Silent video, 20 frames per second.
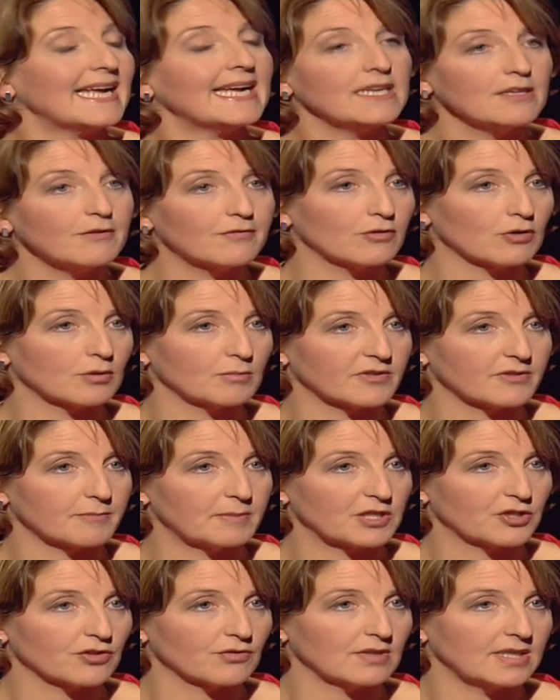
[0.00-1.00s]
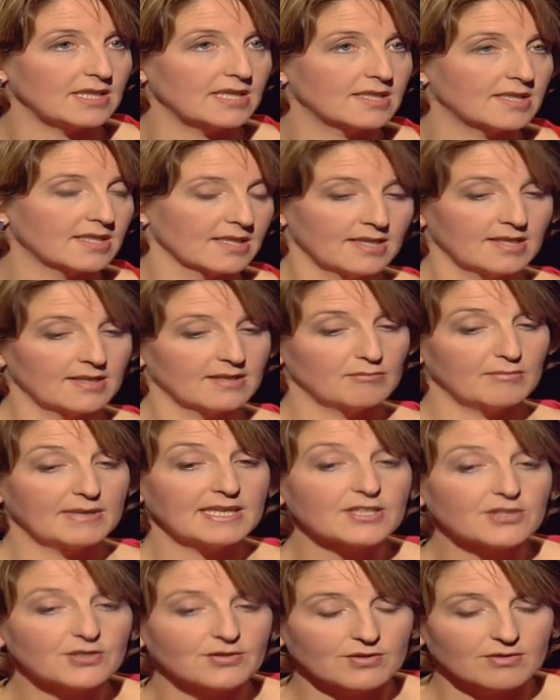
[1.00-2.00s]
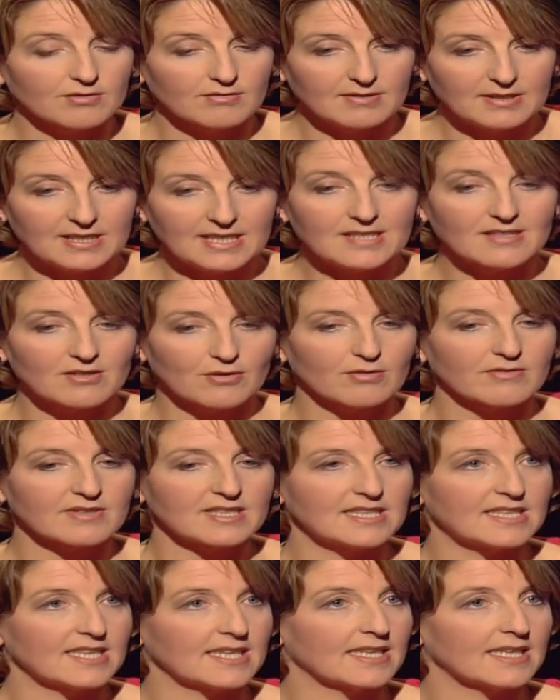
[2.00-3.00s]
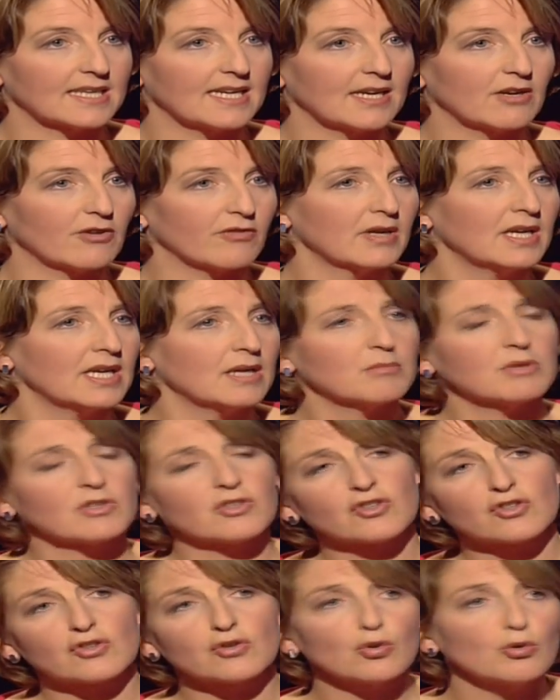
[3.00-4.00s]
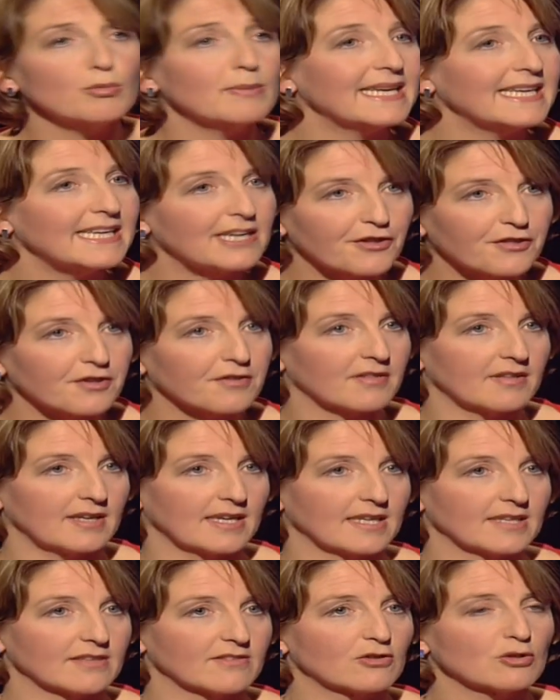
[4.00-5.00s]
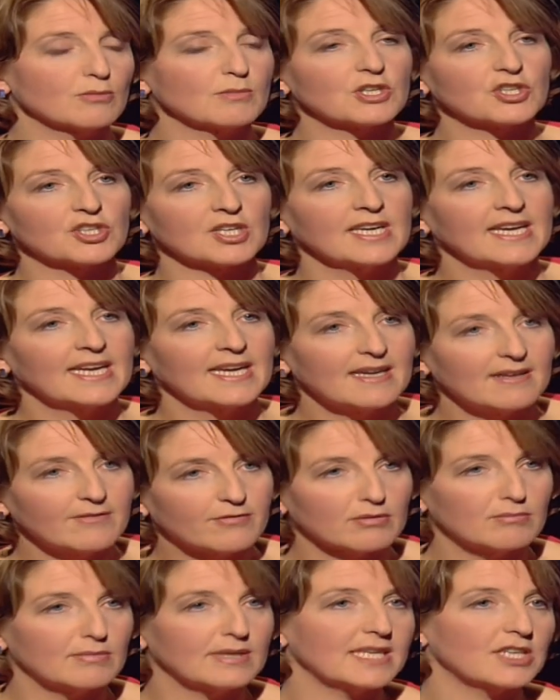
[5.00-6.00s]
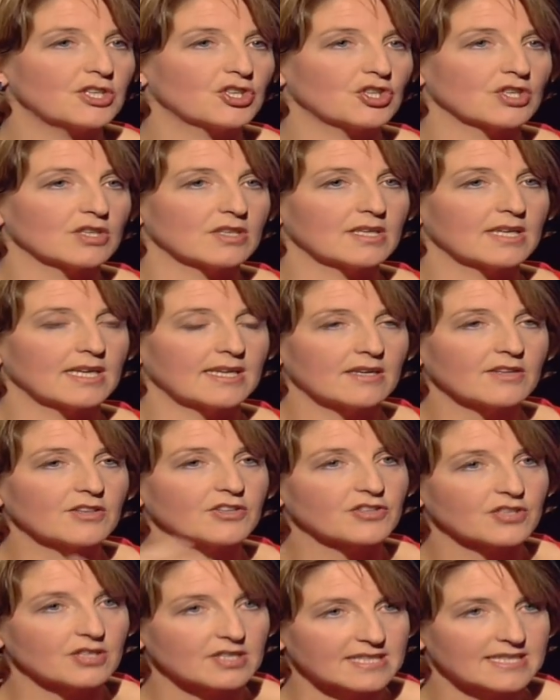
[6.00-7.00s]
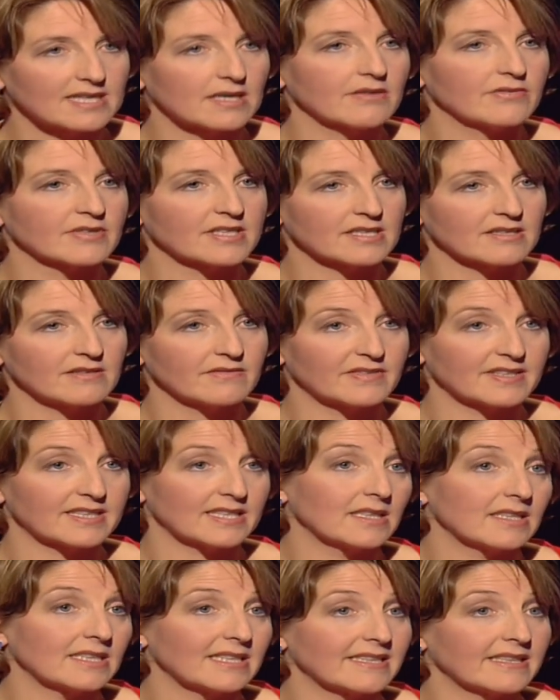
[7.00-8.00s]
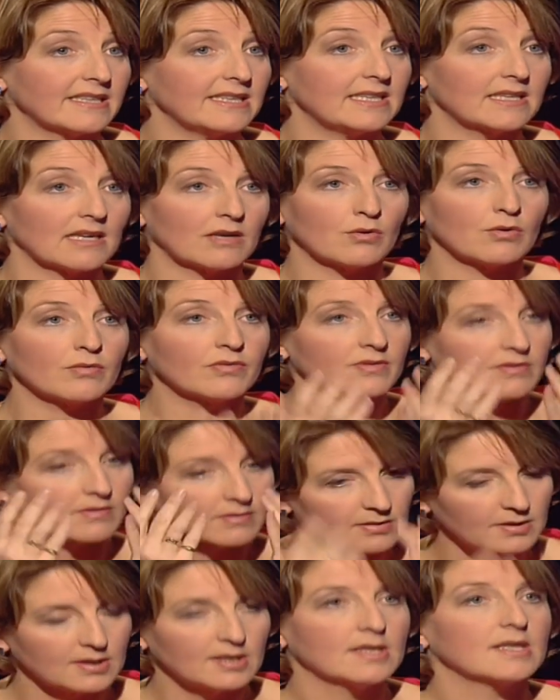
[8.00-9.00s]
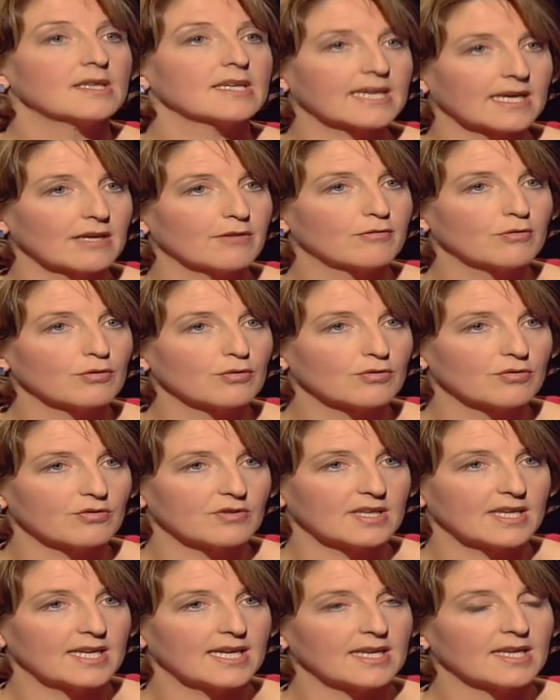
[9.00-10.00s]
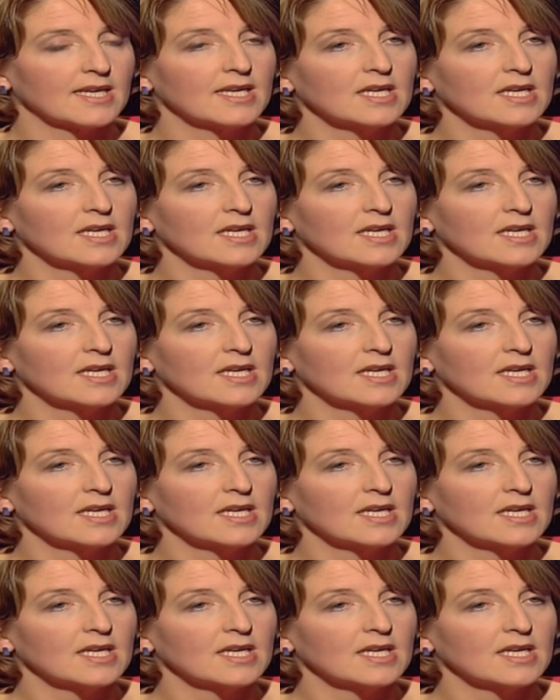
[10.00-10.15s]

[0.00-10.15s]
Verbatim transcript: any form of special needs, medical needs are obviously taken care of, but there's so many other things, so much information and other sort of services and facilities they need, and often kind of fall through the net.